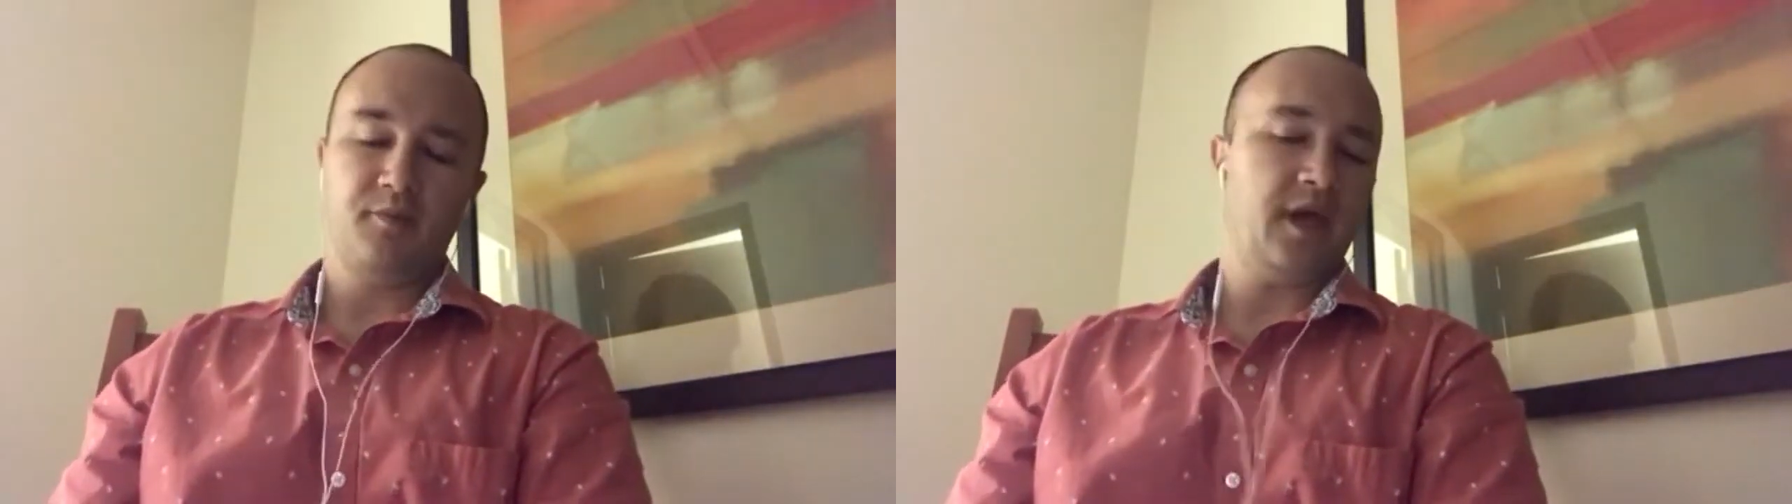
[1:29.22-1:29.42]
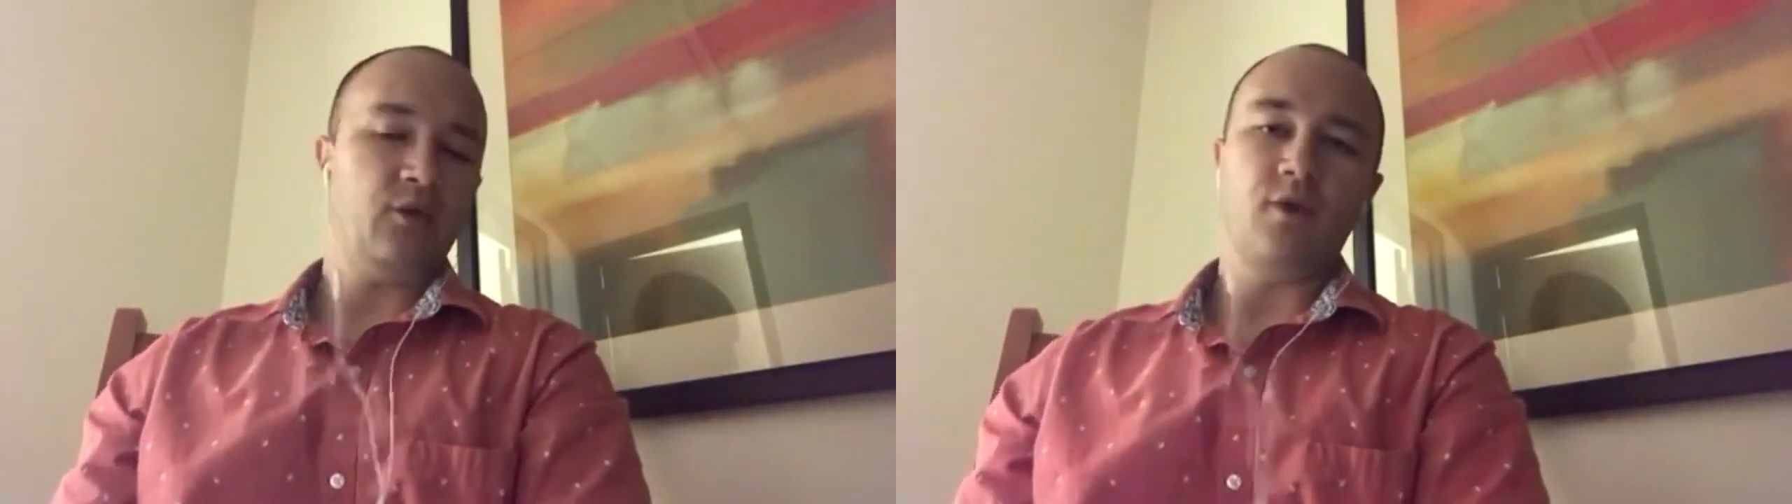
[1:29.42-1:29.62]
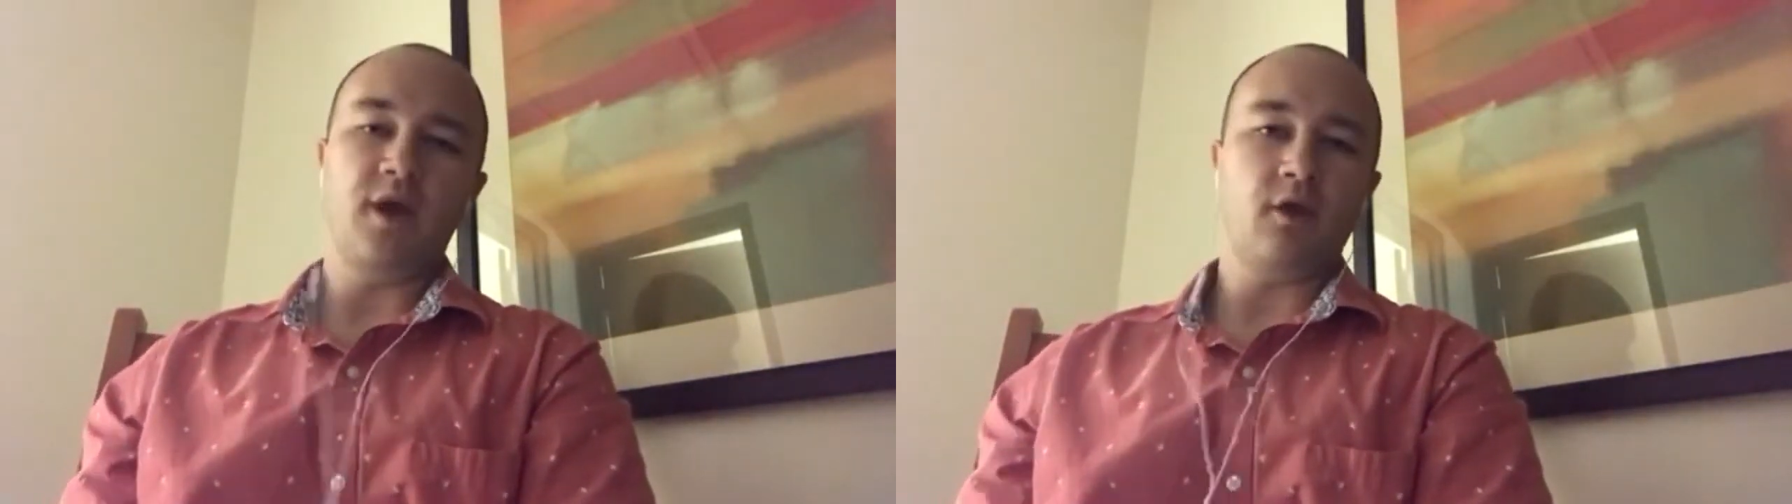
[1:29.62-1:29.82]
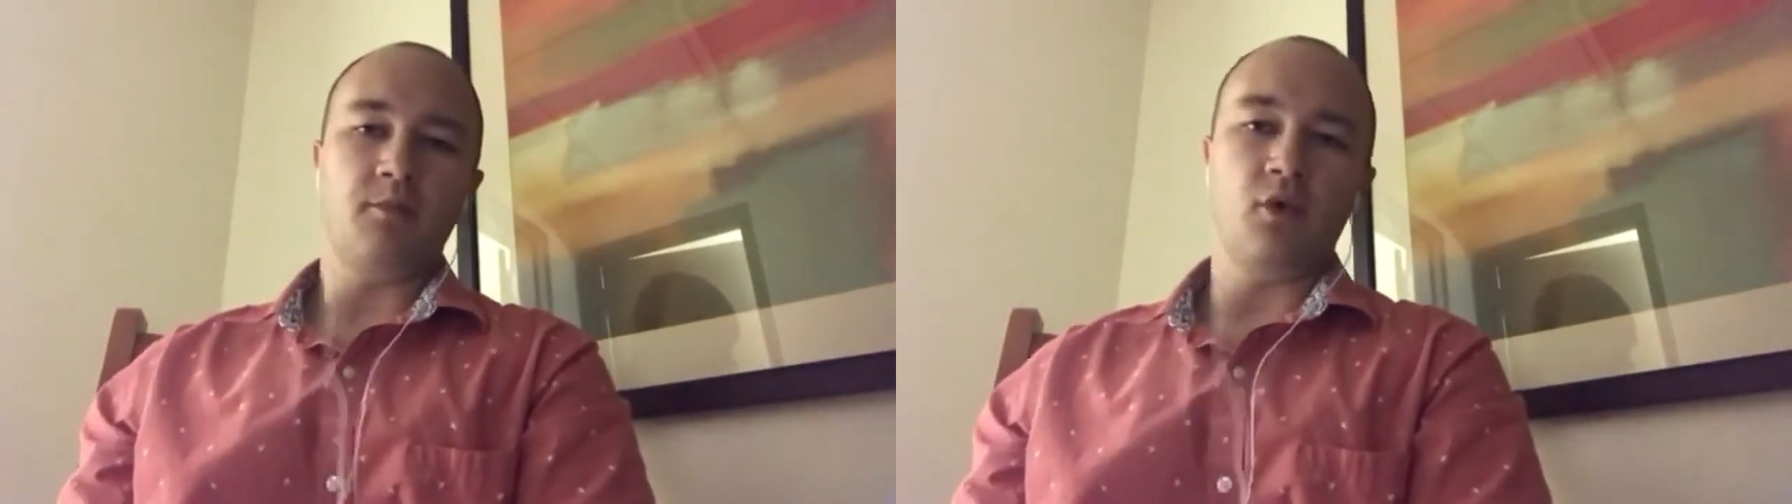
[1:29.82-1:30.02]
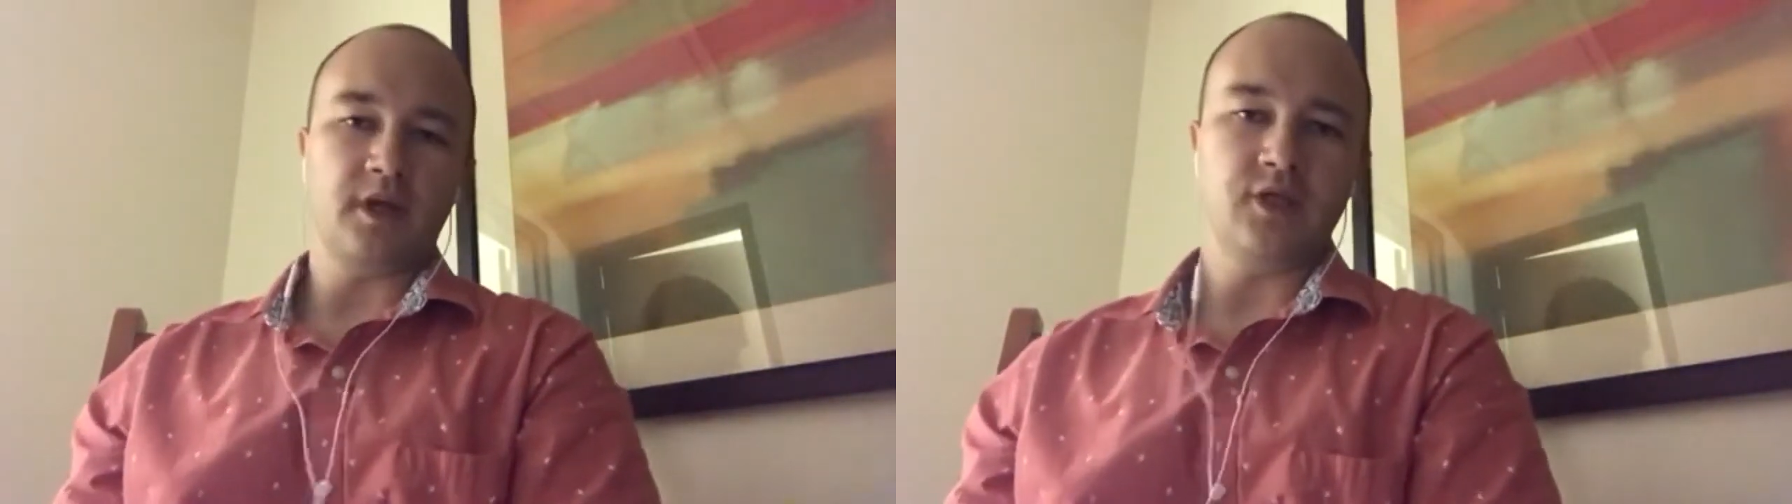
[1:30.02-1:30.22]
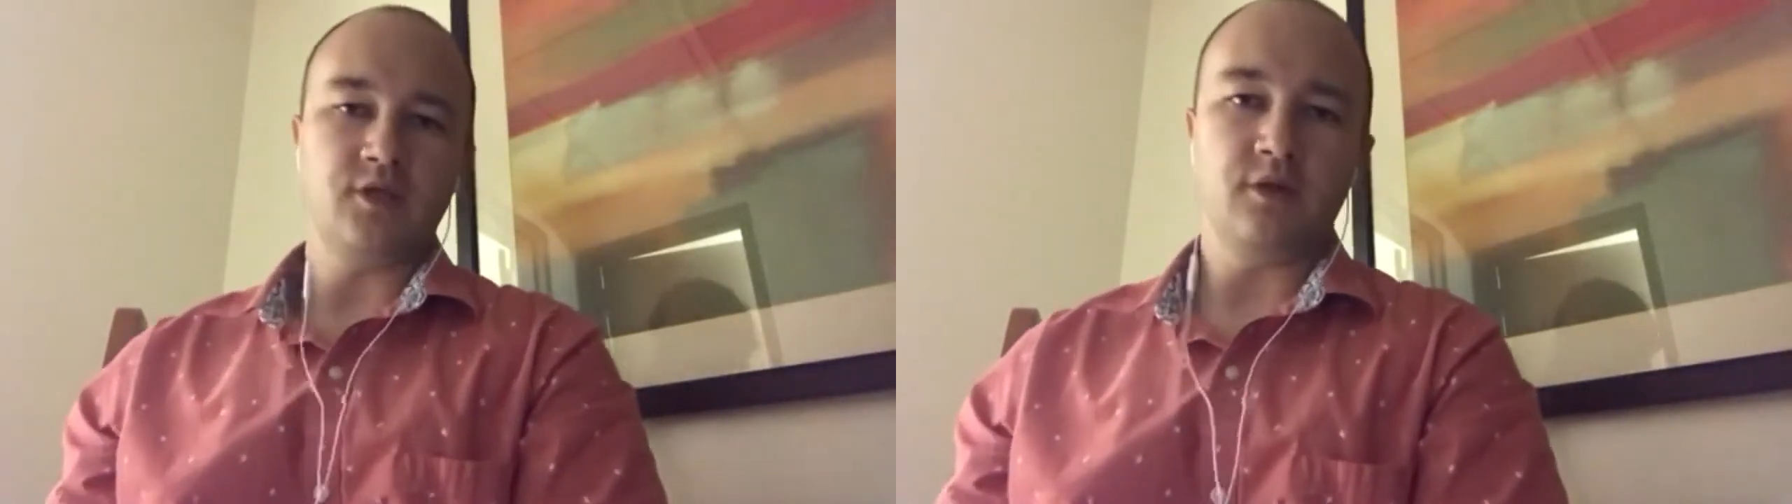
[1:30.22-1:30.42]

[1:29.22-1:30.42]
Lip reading: pay rent or mortgage